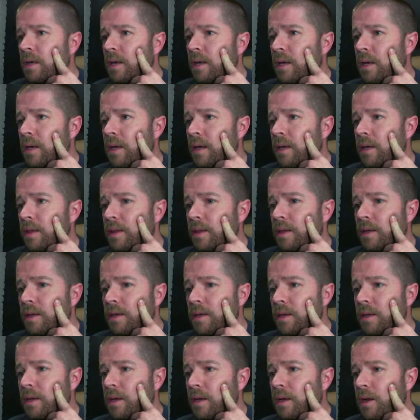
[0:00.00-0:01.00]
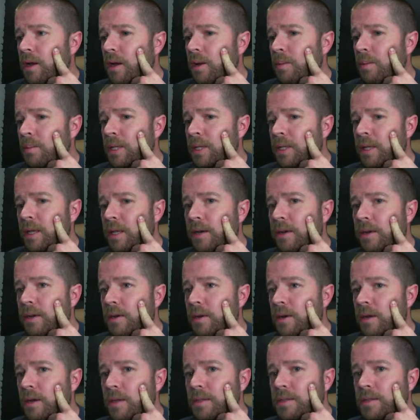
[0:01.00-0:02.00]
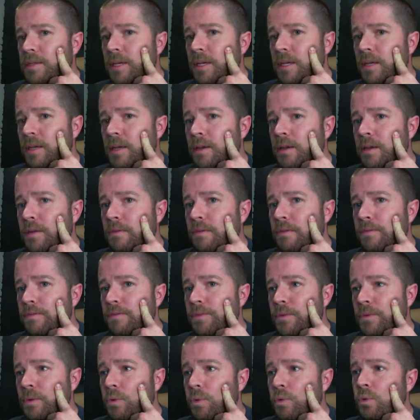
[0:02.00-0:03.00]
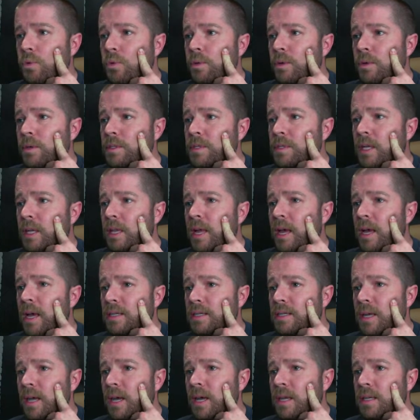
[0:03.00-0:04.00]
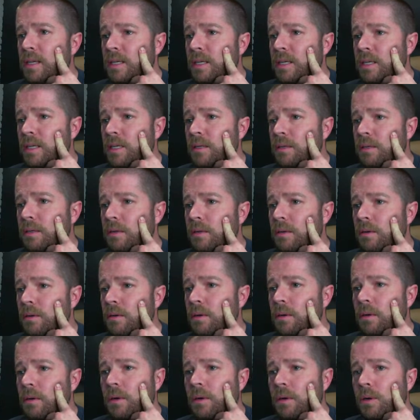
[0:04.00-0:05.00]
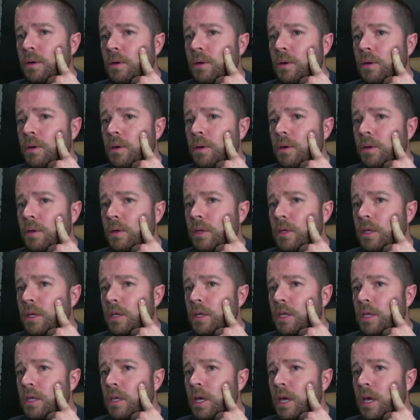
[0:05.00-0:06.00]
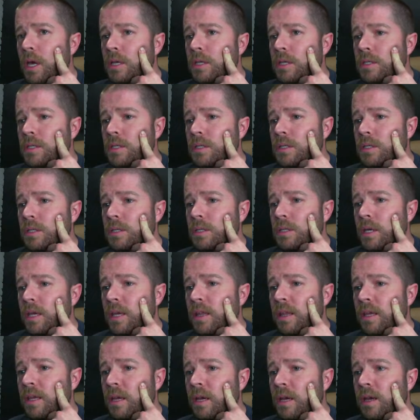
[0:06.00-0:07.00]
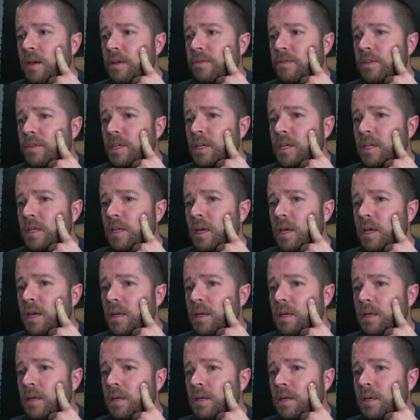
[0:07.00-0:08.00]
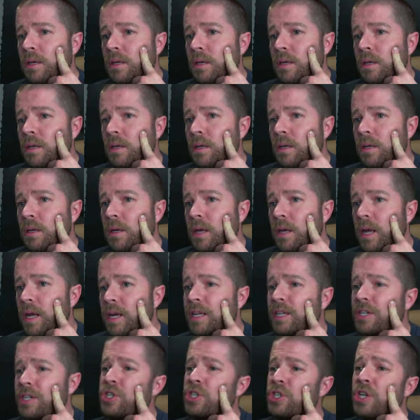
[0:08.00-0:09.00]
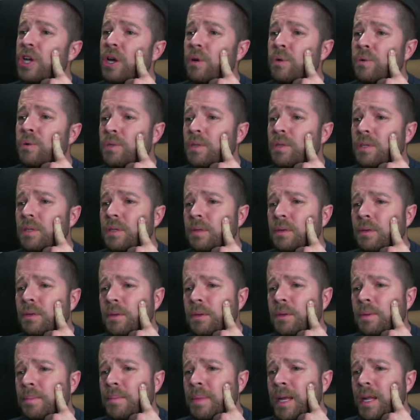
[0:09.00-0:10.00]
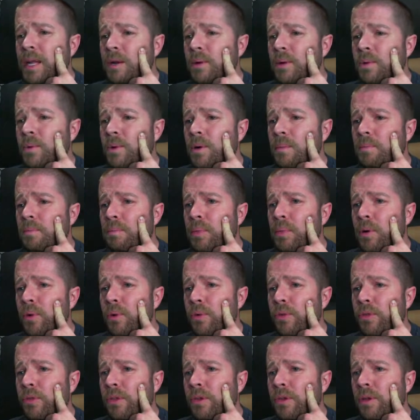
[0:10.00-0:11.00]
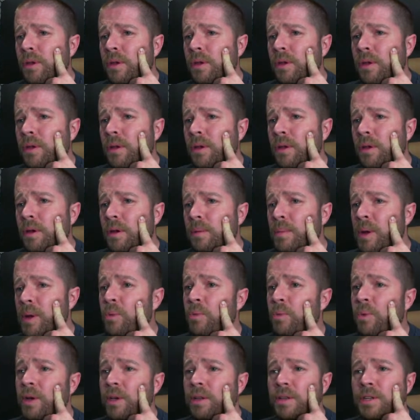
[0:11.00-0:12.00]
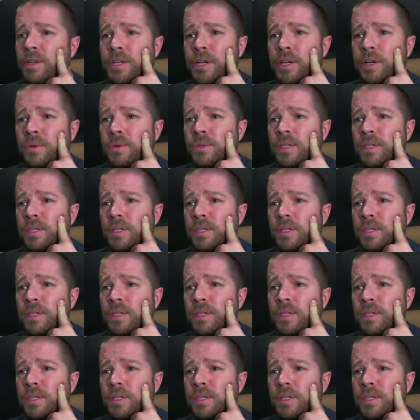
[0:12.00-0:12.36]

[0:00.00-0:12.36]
And then can come in later as a... Oh, there's a Glass Casket. Oh, yes. I think I have to take that. And a Joust. Oh, man, I want both. I might wheel the Joust.